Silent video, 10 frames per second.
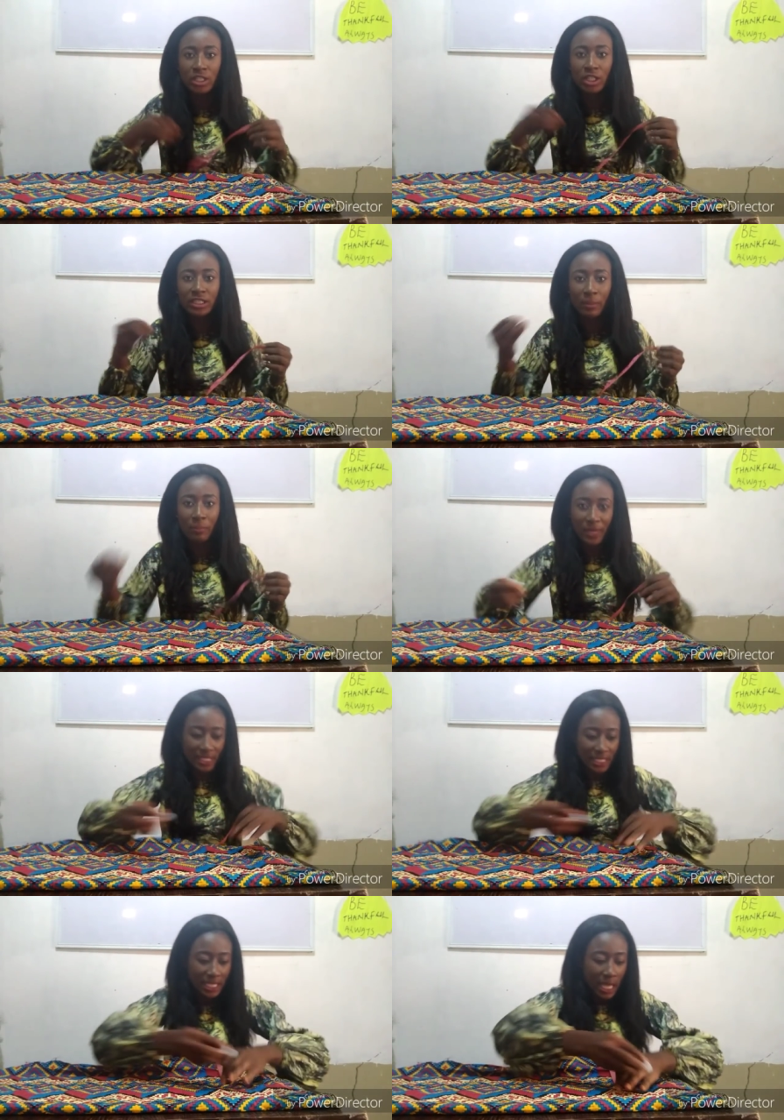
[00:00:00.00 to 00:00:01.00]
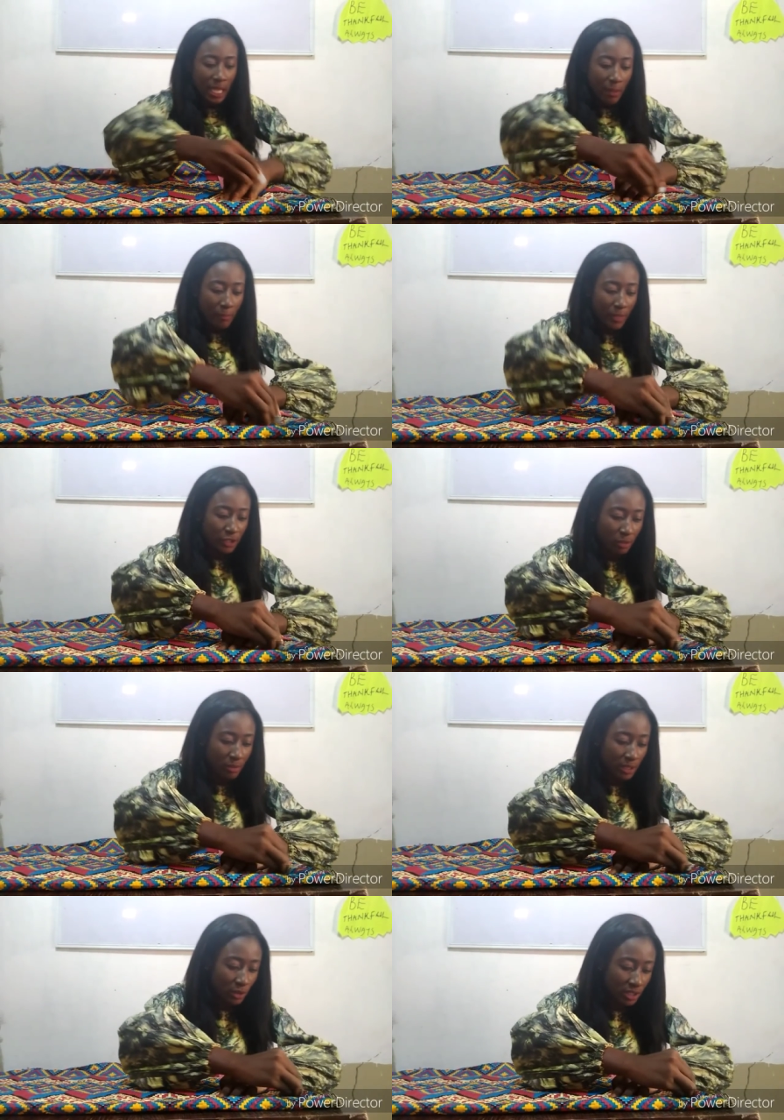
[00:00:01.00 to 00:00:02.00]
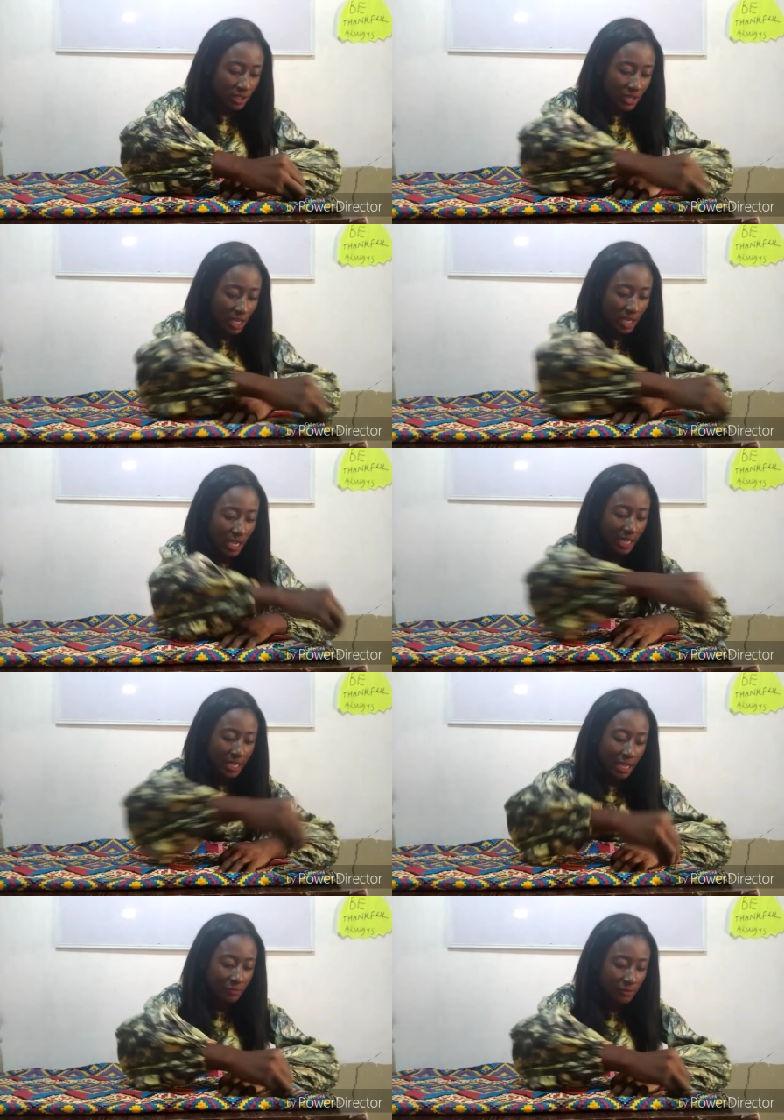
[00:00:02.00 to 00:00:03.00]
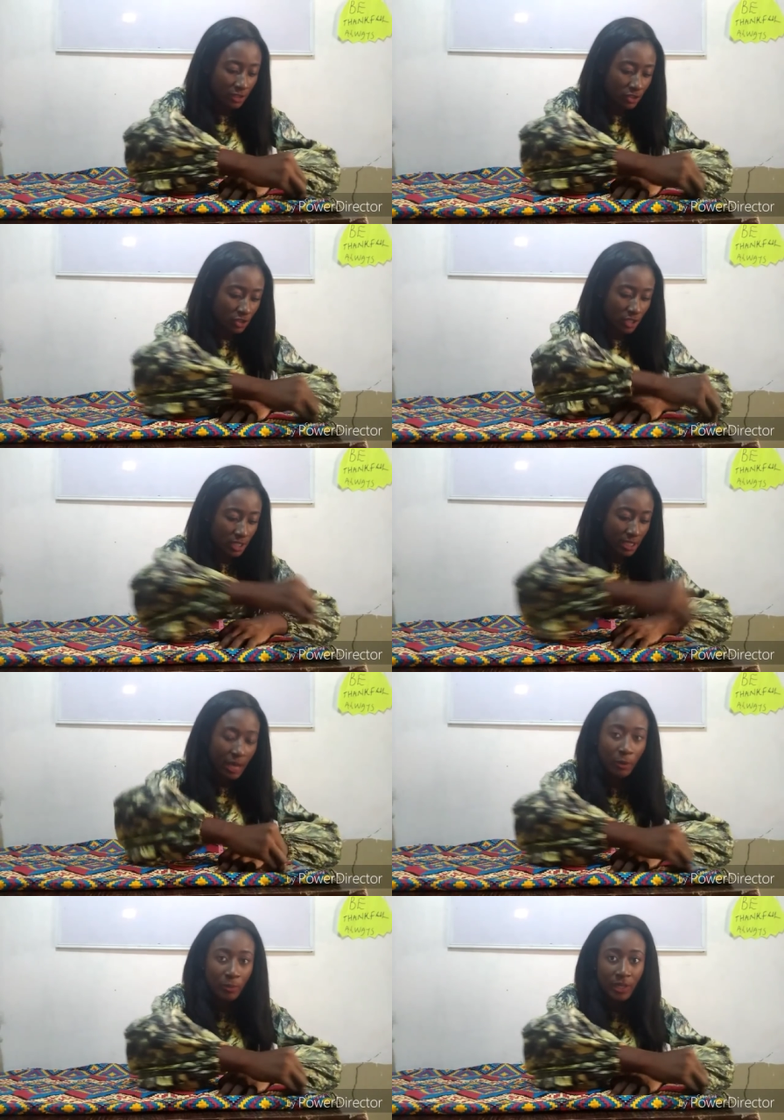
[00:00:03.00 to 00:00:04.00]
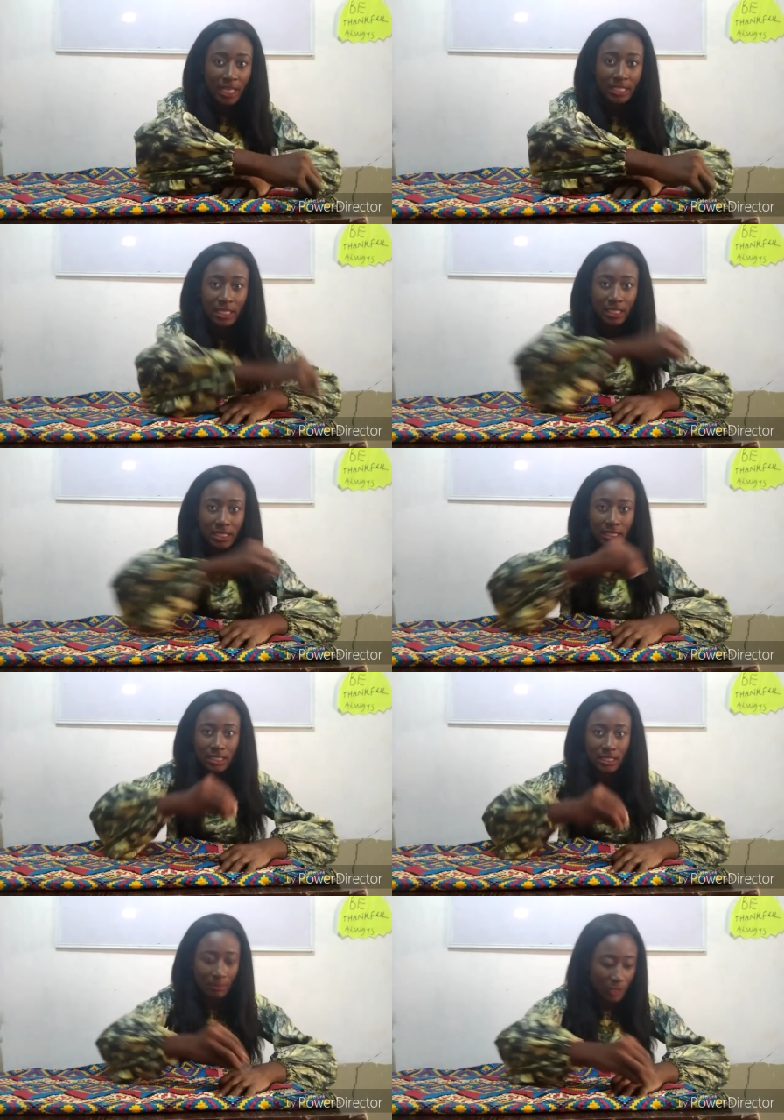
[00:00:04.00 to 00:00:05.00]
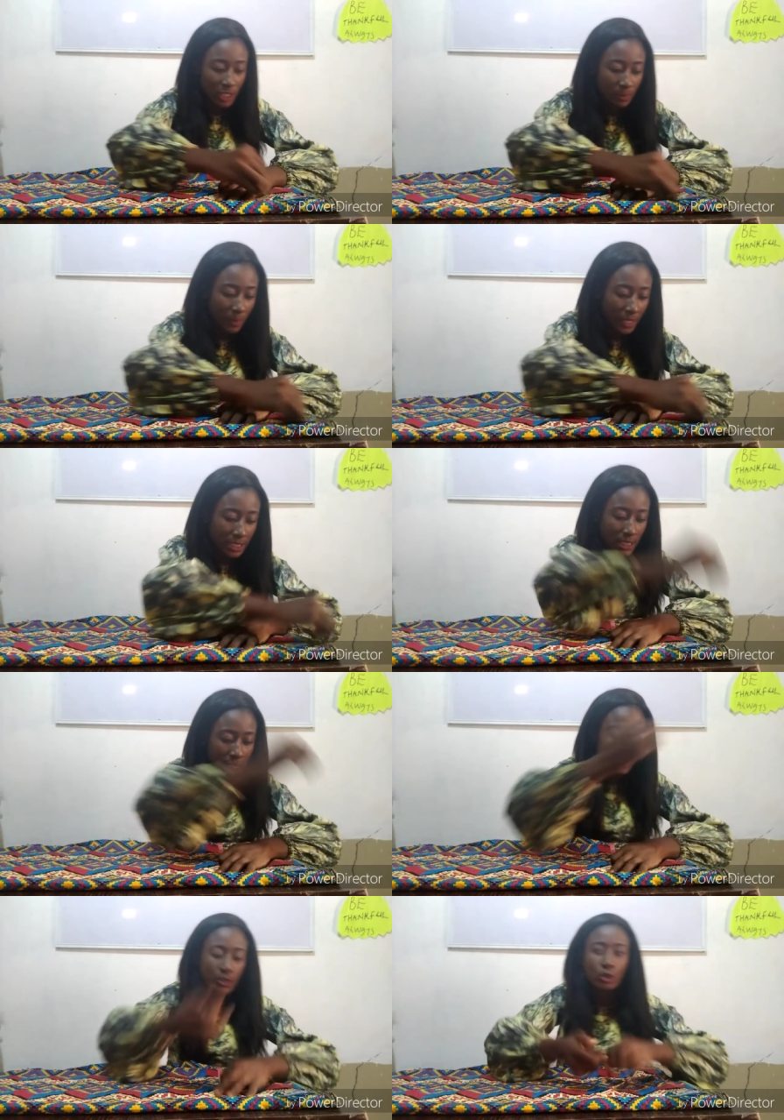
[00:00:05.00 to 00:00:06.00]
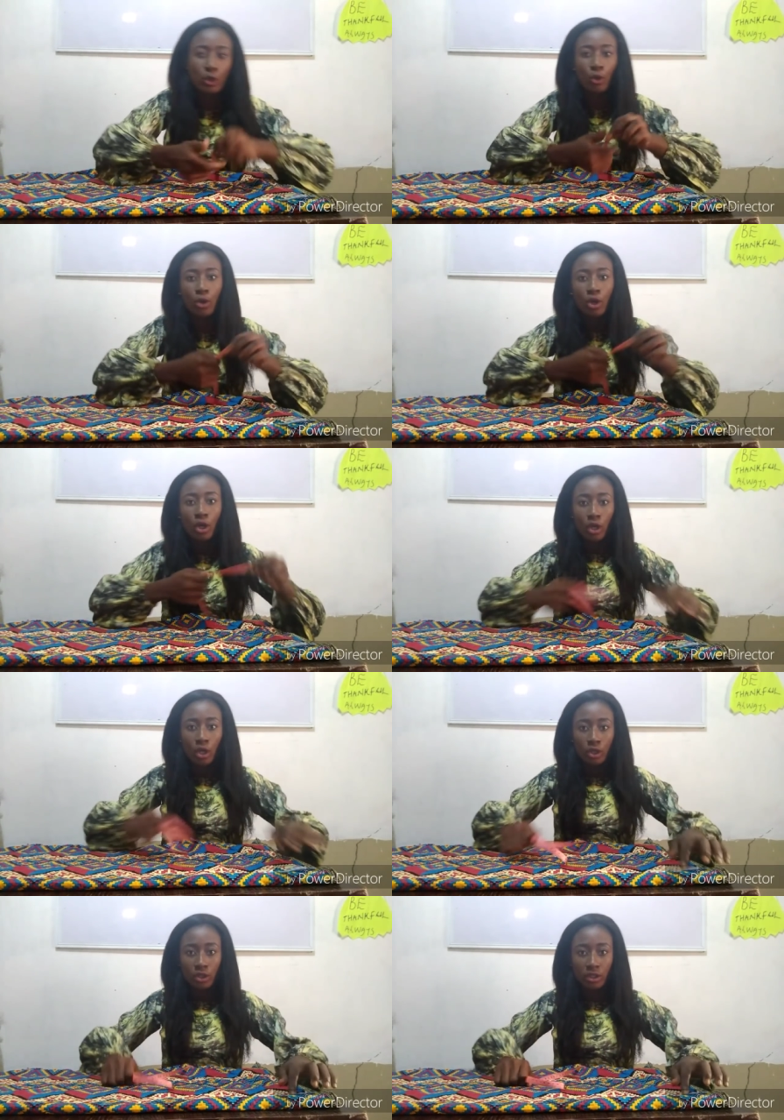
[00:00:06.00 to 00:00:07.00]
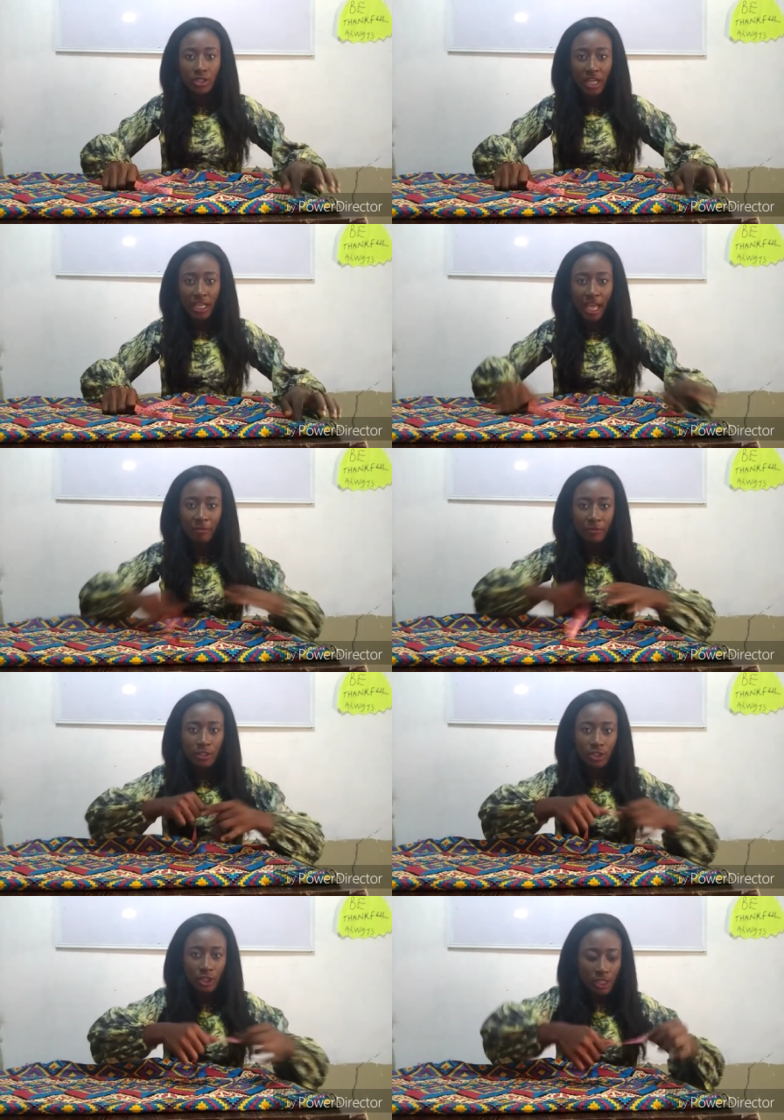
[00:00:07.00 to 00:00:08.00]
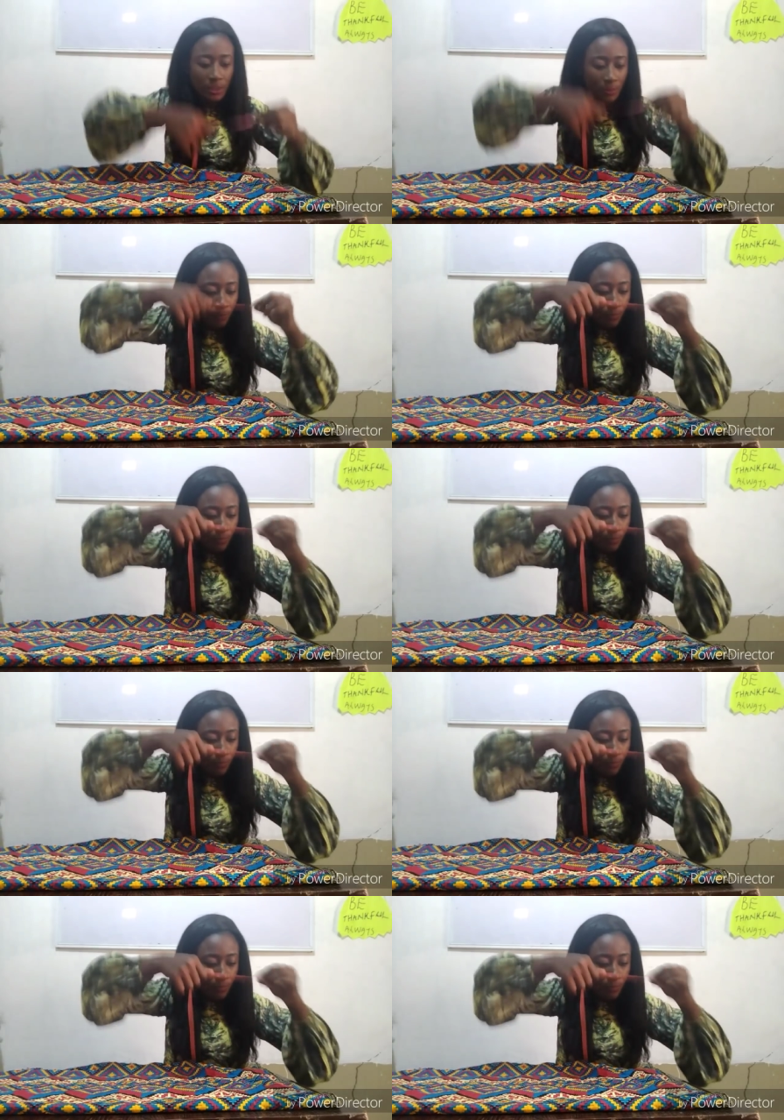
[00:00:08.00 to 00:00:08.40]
It's not a basic measurement. So 3.5 inches. I hope you guys can see it. I'm just painting it. So 3.5 inches.